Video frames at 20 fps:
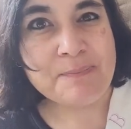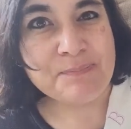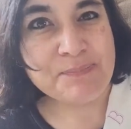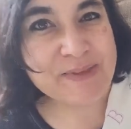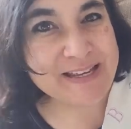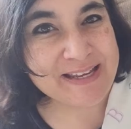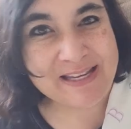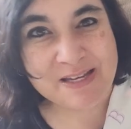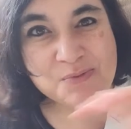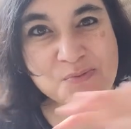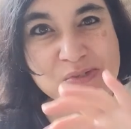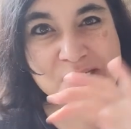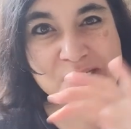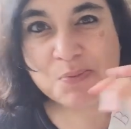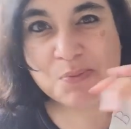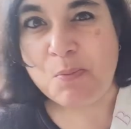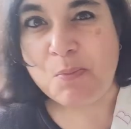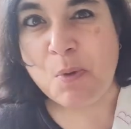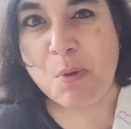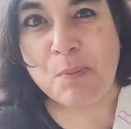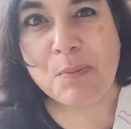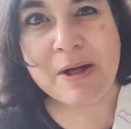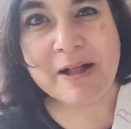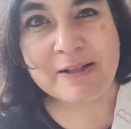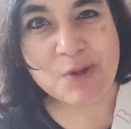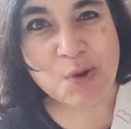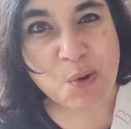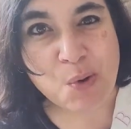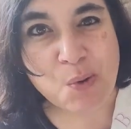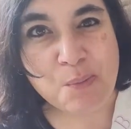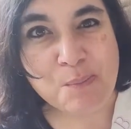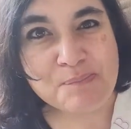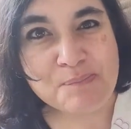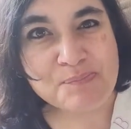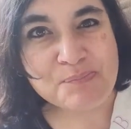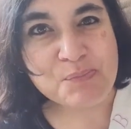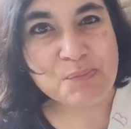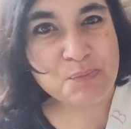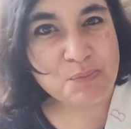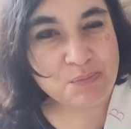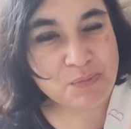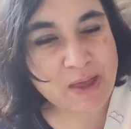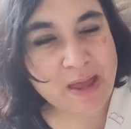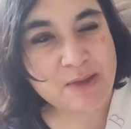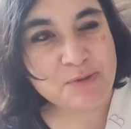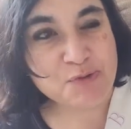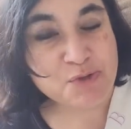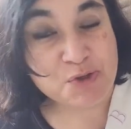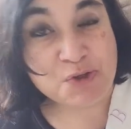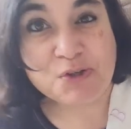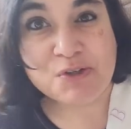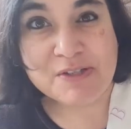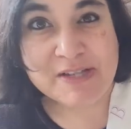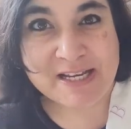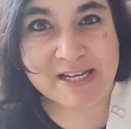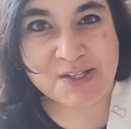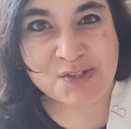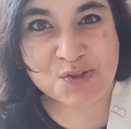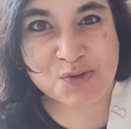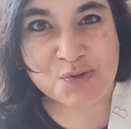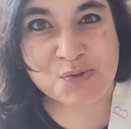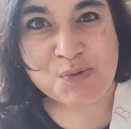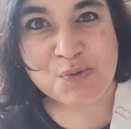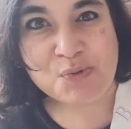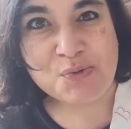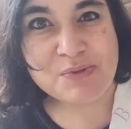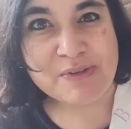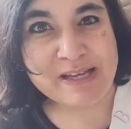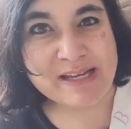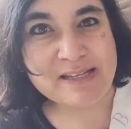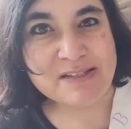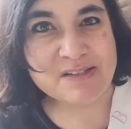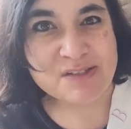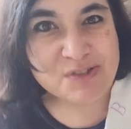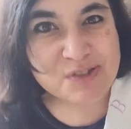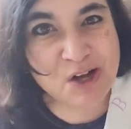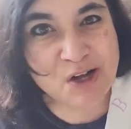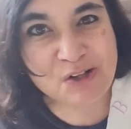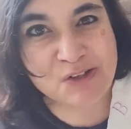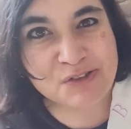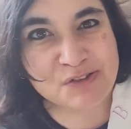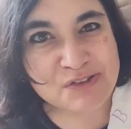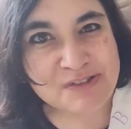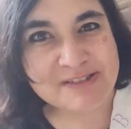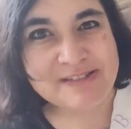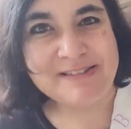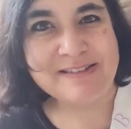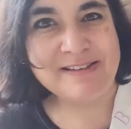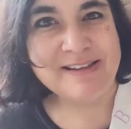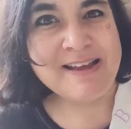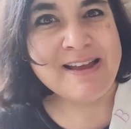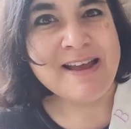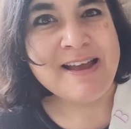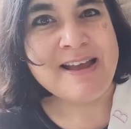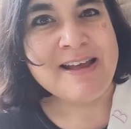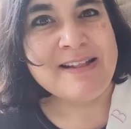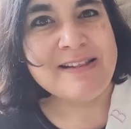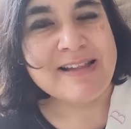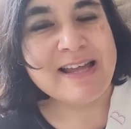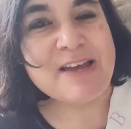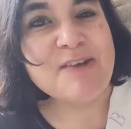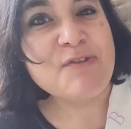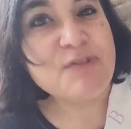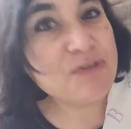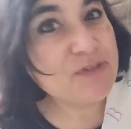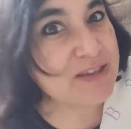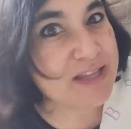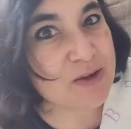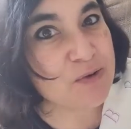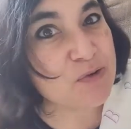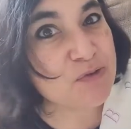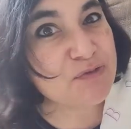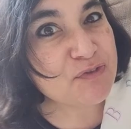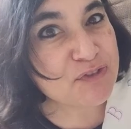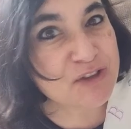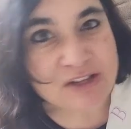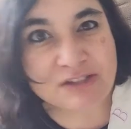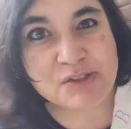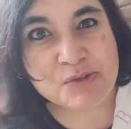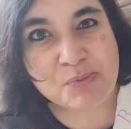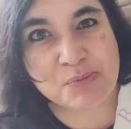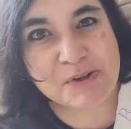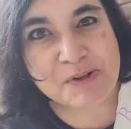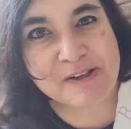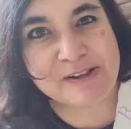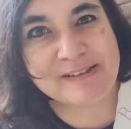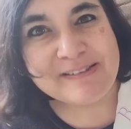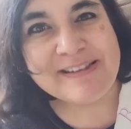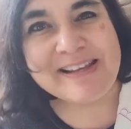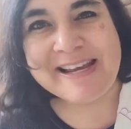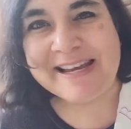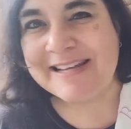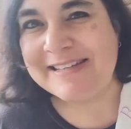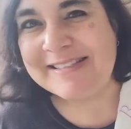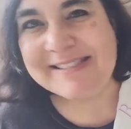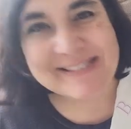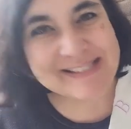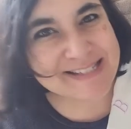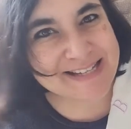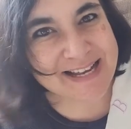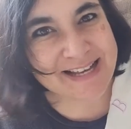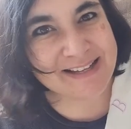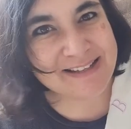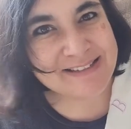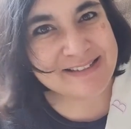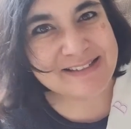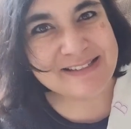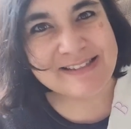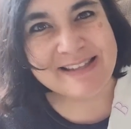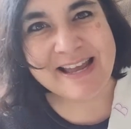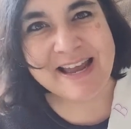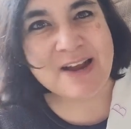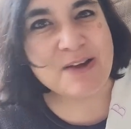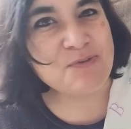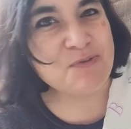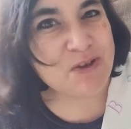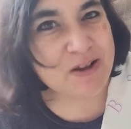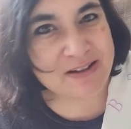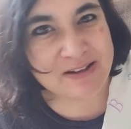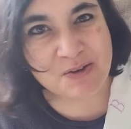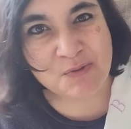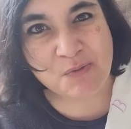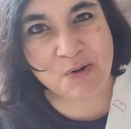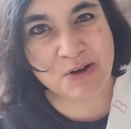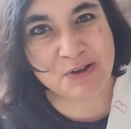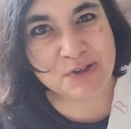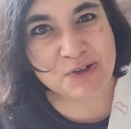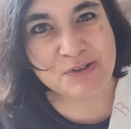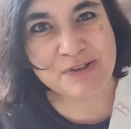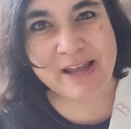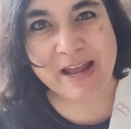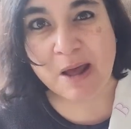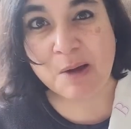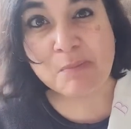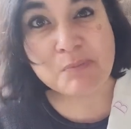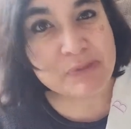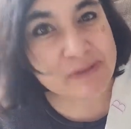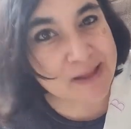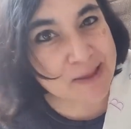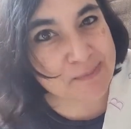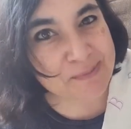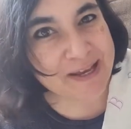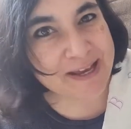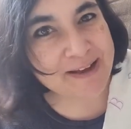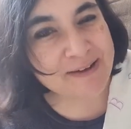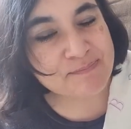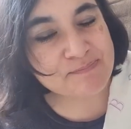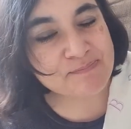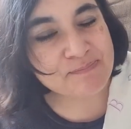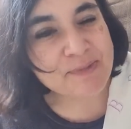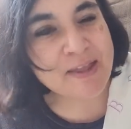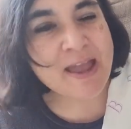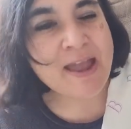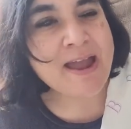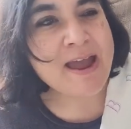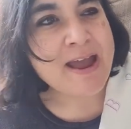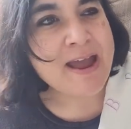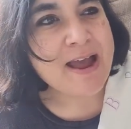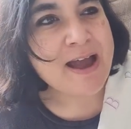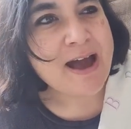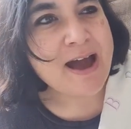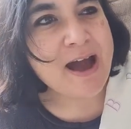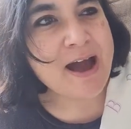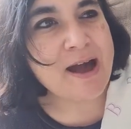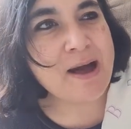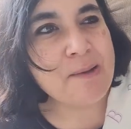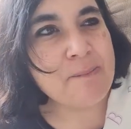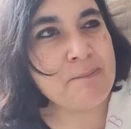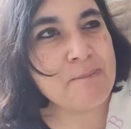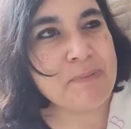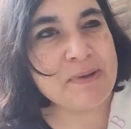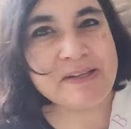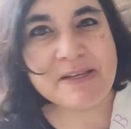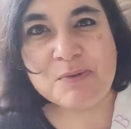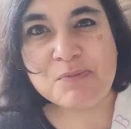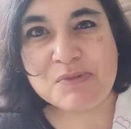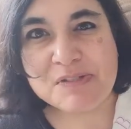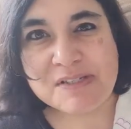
like it was a mobile home. It turned into like stalls and like they were flushable. They had sinks, they had running water, they had plumbing. But it